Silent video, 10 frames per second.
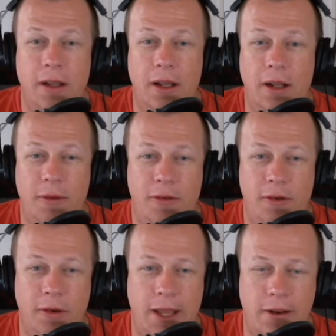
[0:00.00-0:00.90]
um, if
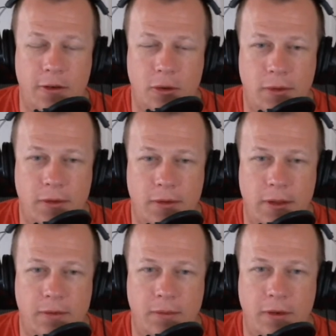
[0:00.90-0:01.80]
you're a late adopter to
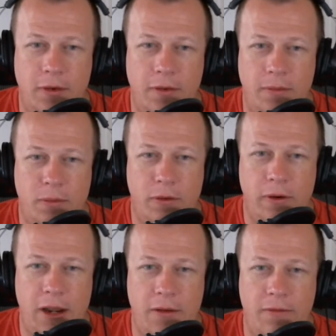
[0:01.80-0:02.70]
this which is
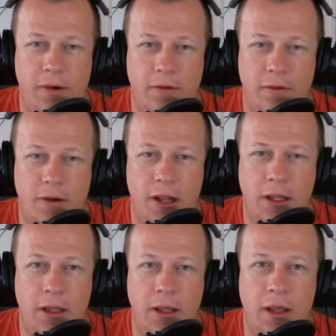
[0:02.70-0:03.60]
pretty frustrating